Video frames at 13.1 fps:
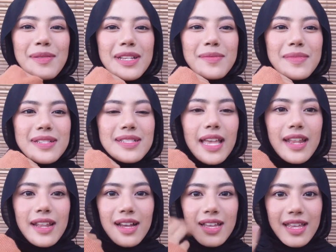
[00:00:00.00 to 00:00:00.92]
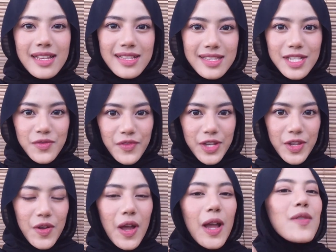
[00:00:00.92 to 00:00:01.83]
my name is Eda, and in this
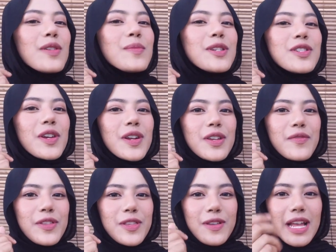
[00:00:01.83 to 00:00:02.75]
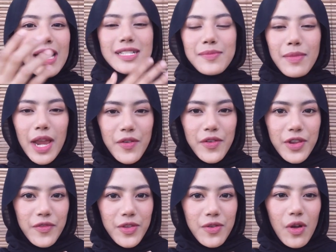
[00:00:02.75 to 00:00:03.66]
video I will be sharing with you guys my
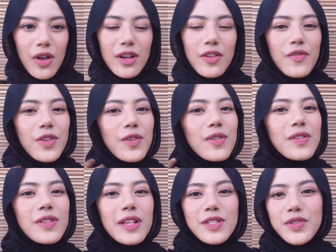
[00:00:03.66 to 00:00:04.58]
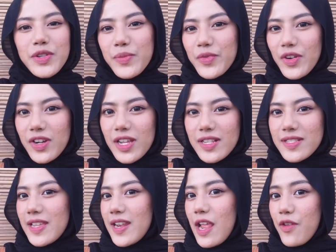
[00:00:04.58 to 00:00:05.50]
review on a few sunscreen
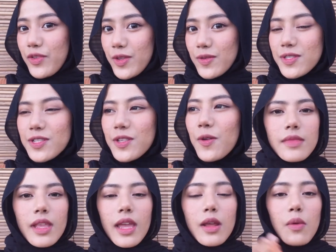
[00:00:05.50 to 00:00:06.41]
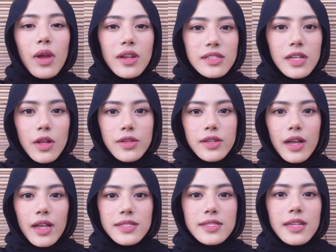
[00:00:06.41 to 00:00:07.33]
products that I've used. And I want to tell you
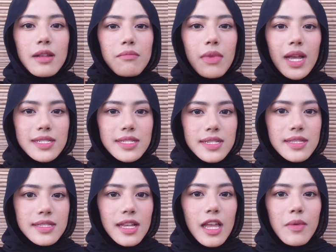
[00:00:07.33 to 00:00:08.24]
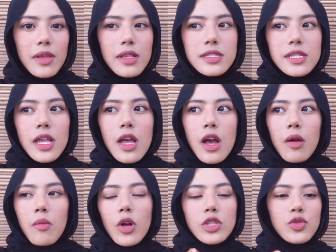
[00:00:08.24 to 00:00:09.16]
guys that my skin type is
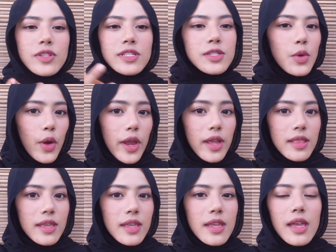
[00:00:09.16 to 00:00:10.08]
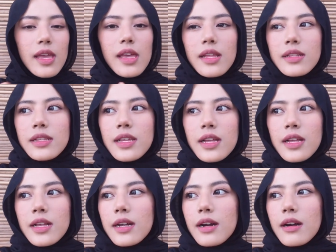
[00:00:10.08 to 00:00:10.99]
more towards the oily and
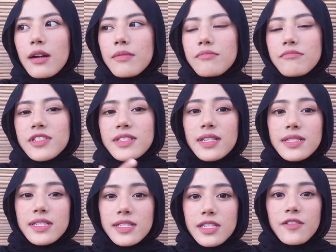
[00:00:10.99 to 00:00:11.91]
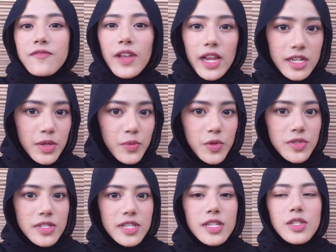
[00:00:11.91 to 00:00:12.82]
sensitive acne
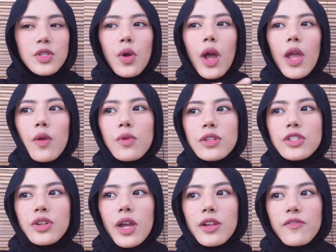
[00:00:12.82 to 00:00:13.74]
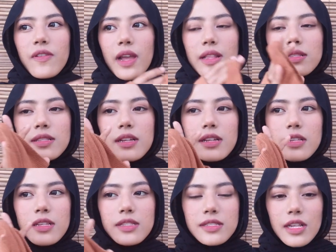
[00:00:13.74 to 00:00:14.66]
prone skin, so I would try to find
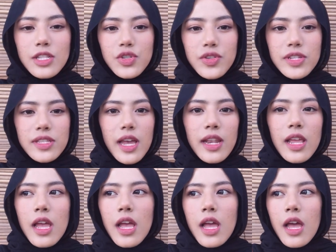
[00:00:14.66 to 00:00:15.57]
a sunscreen that